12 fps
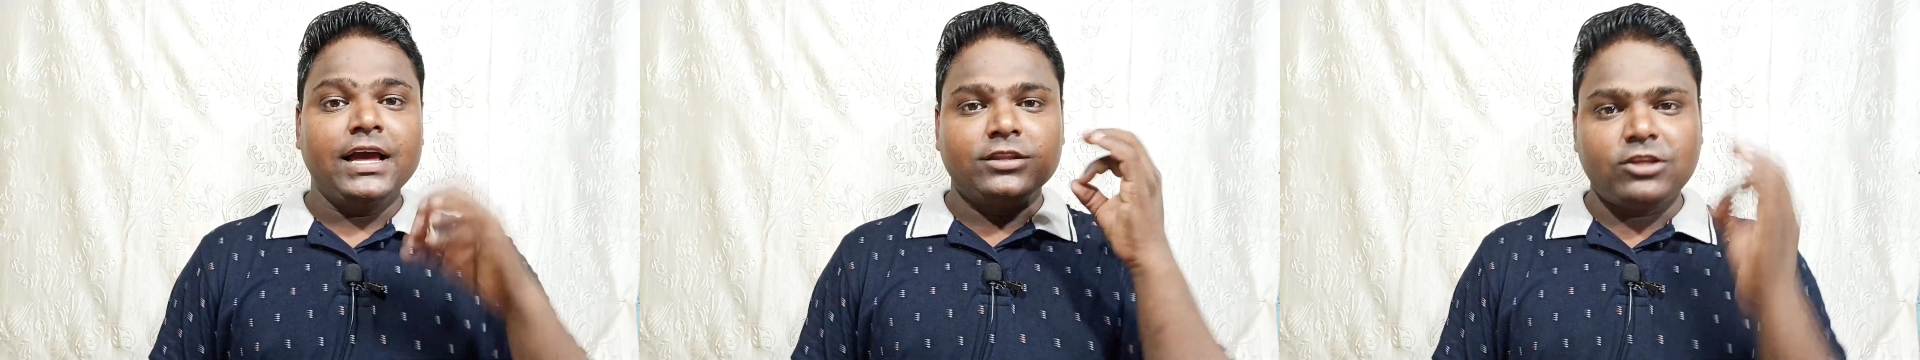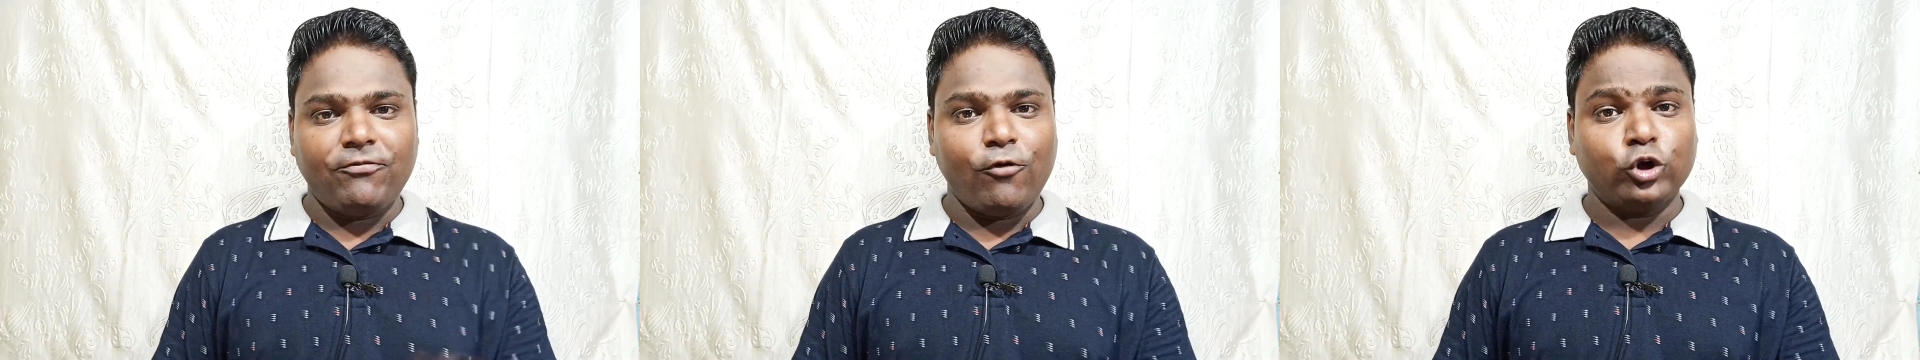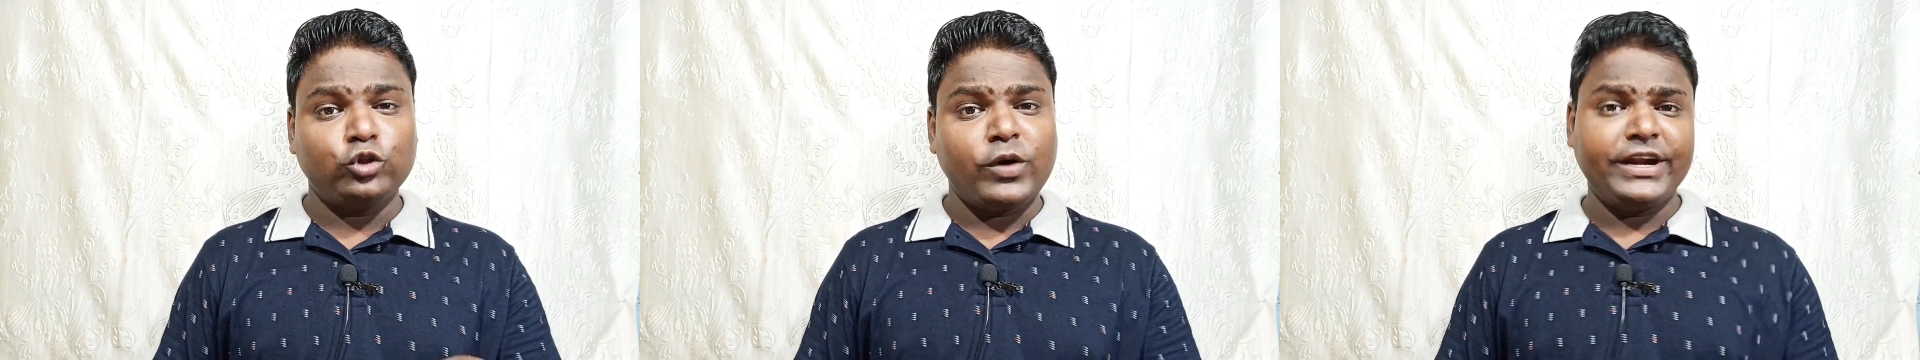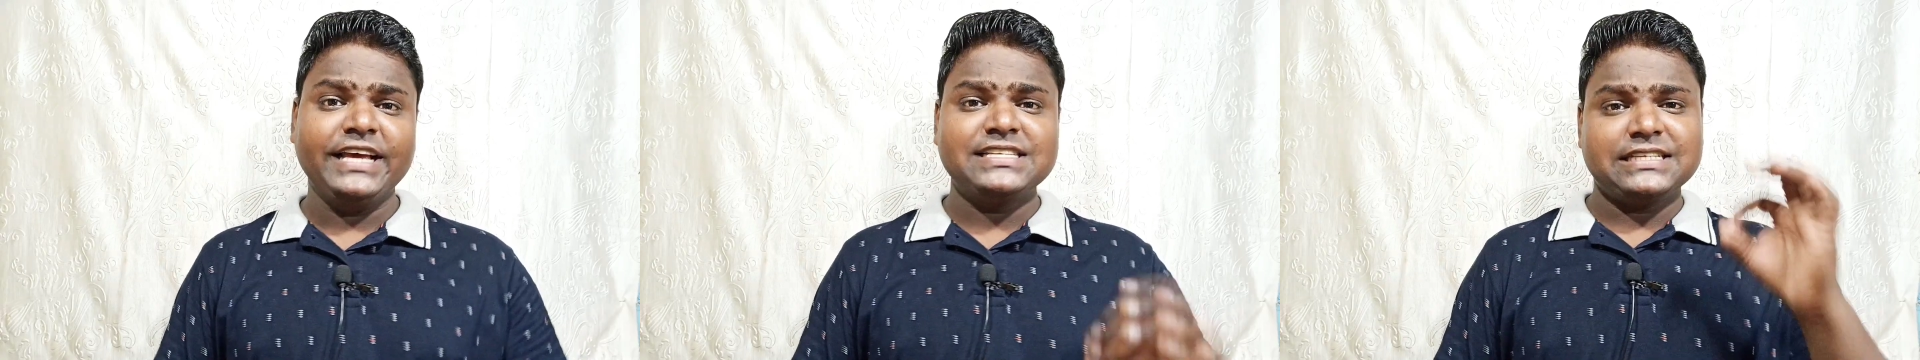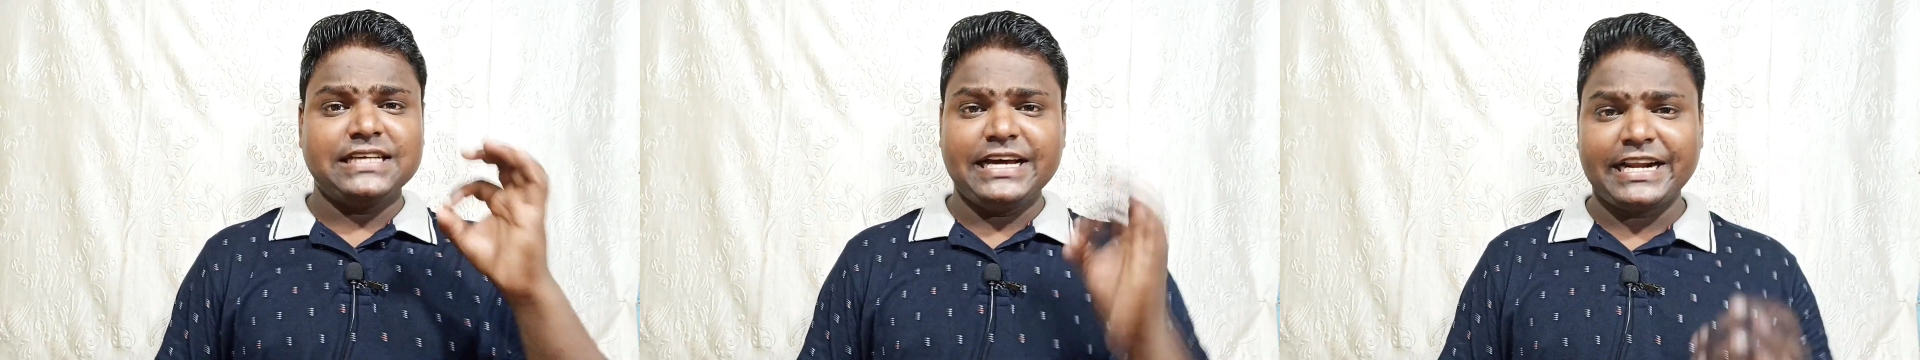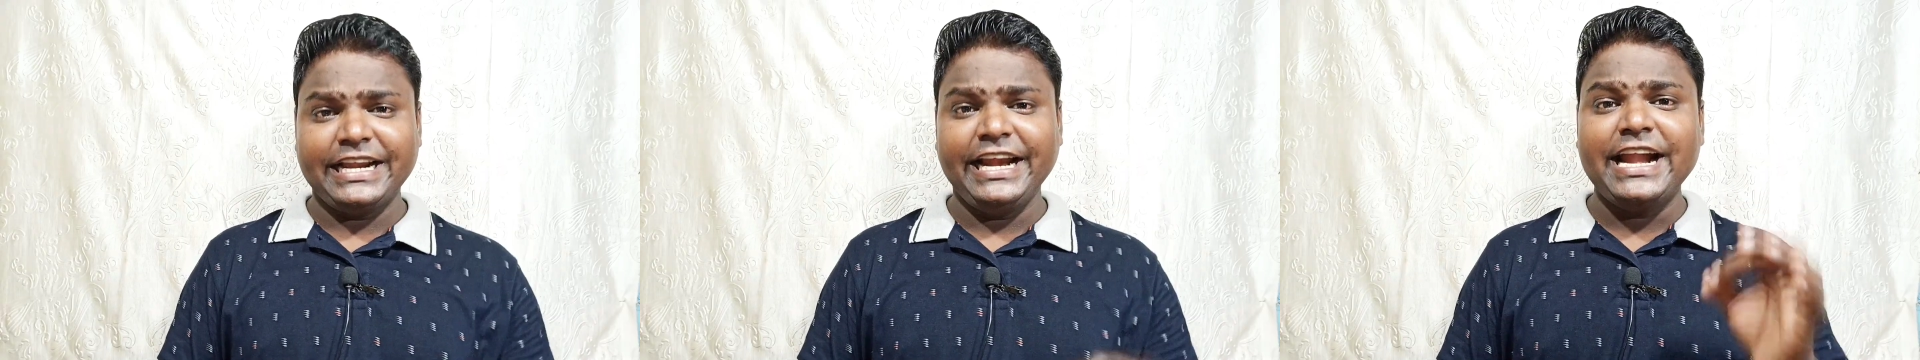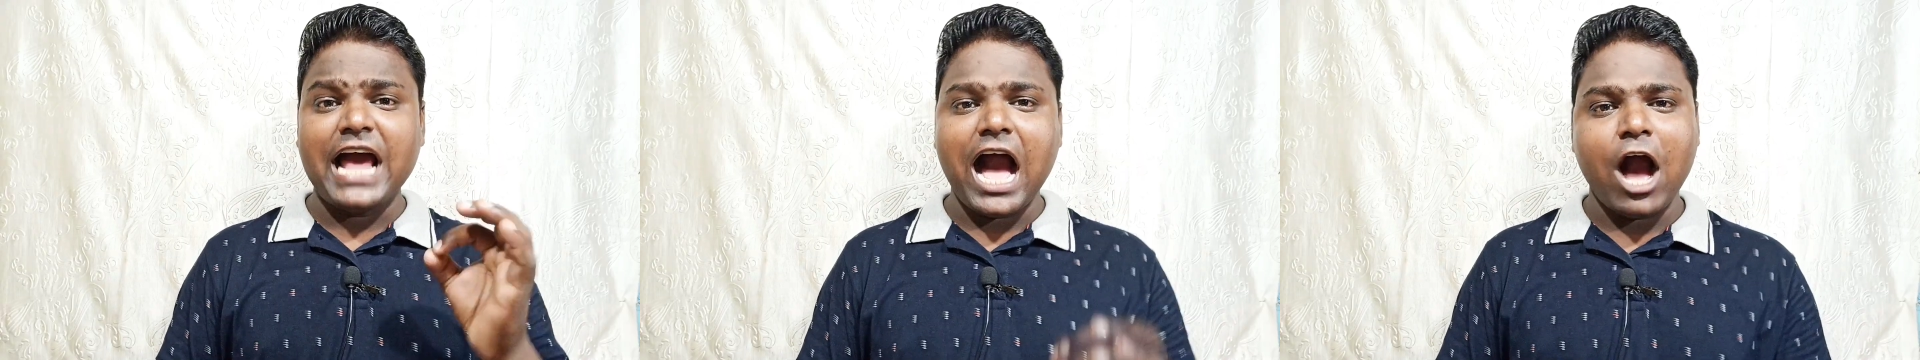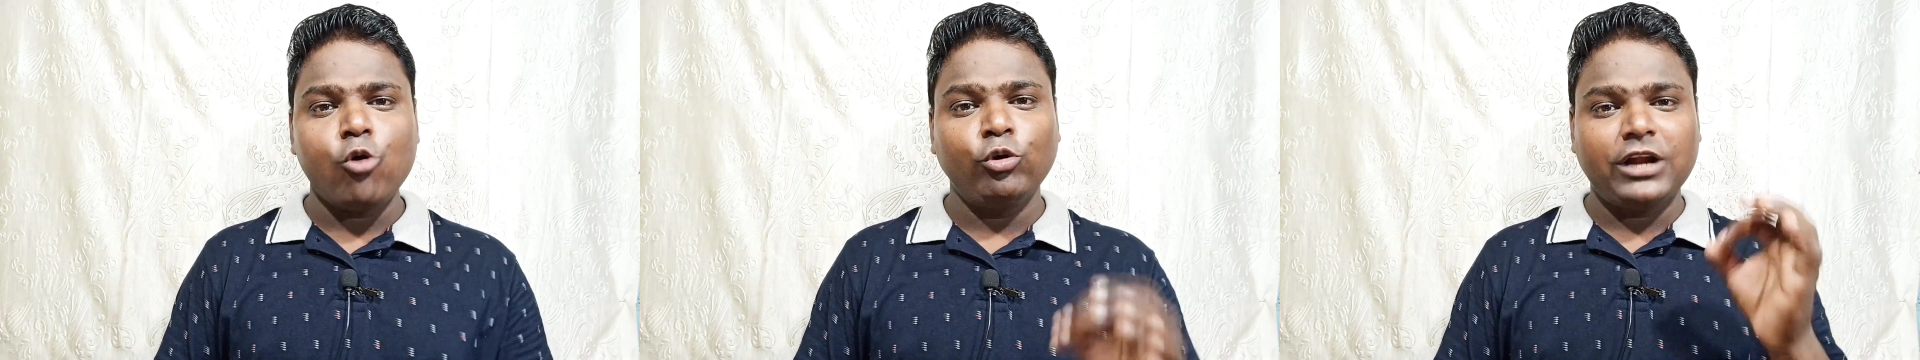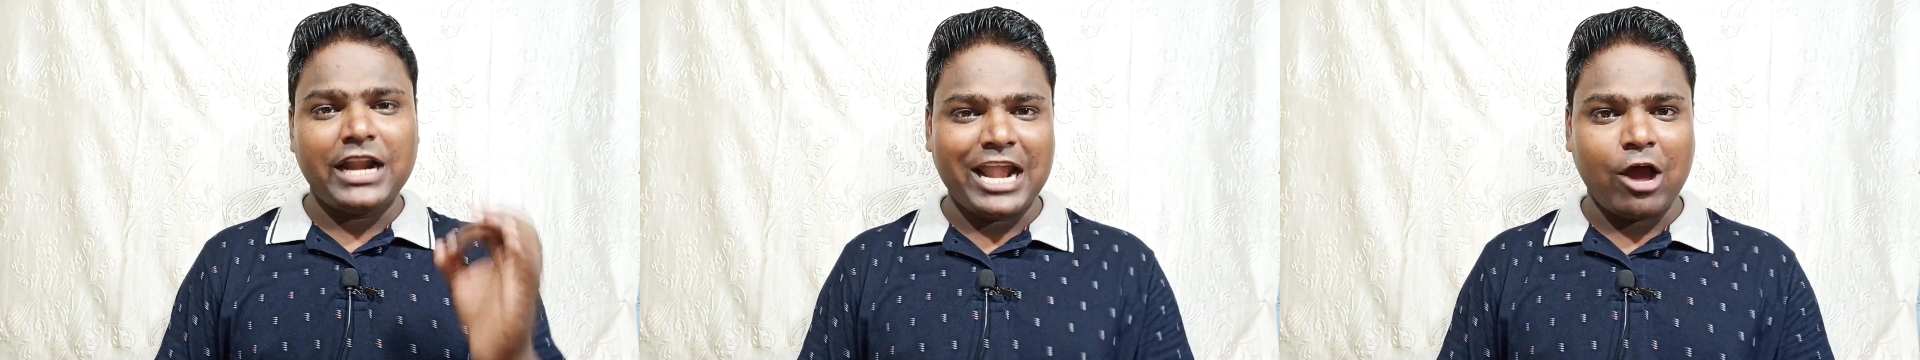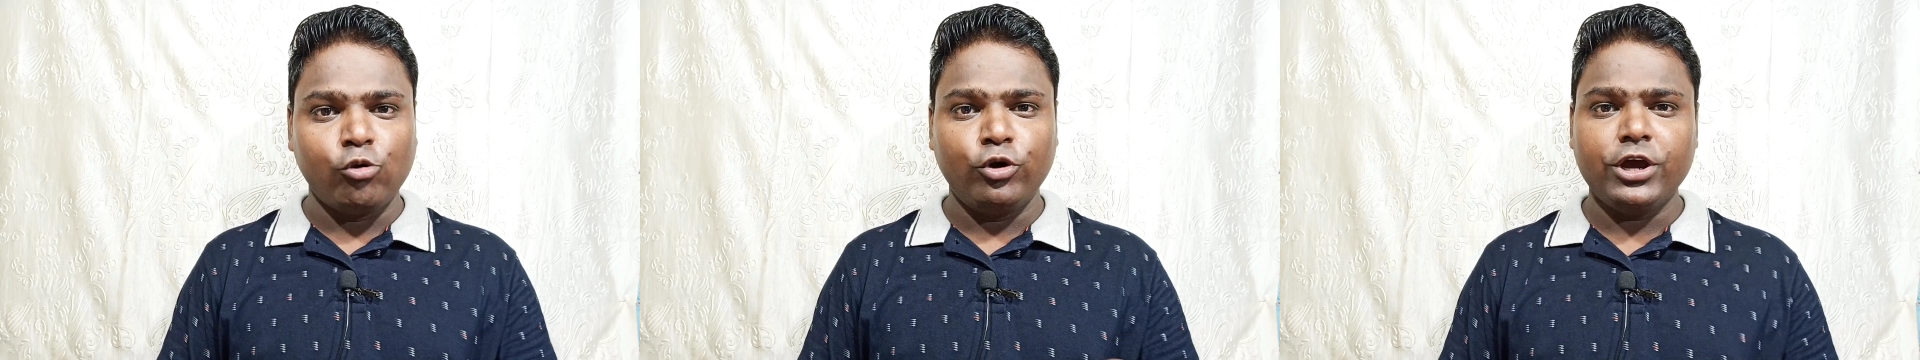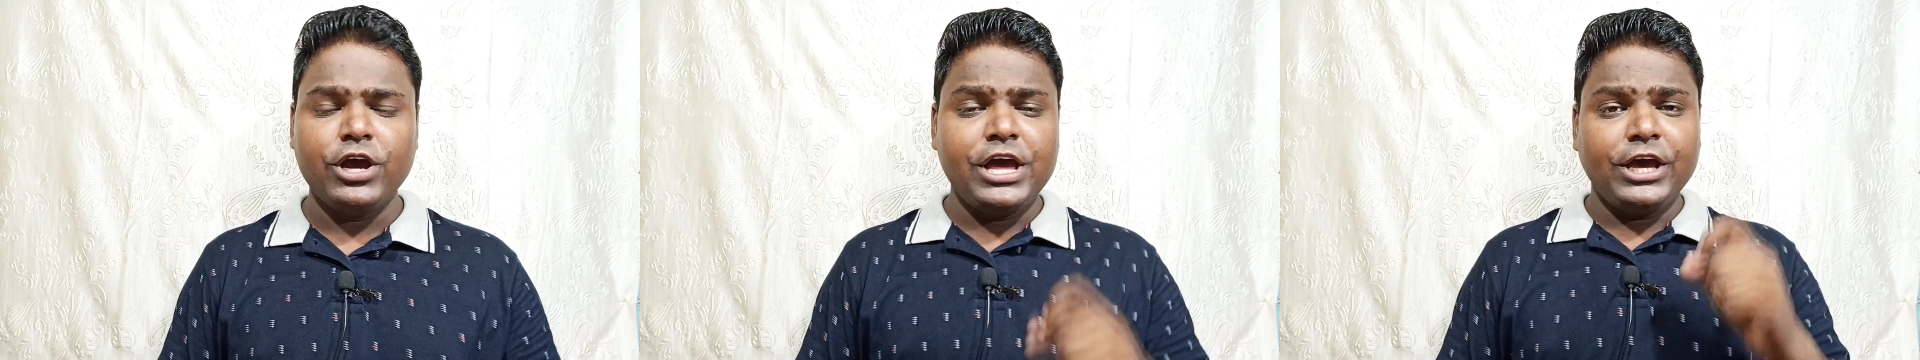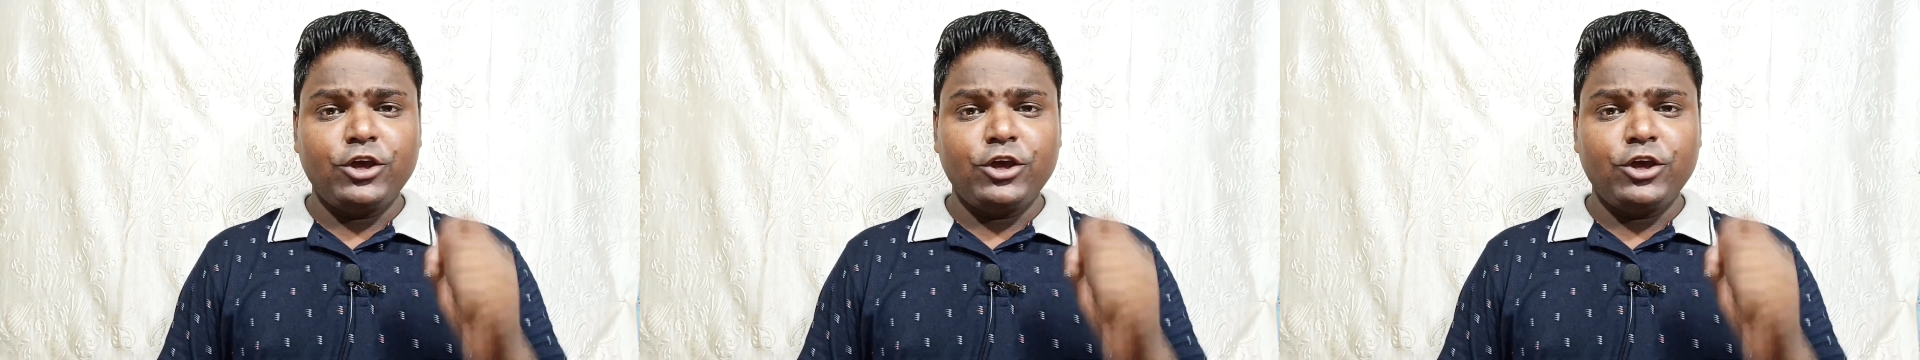The fourth one is read out loud.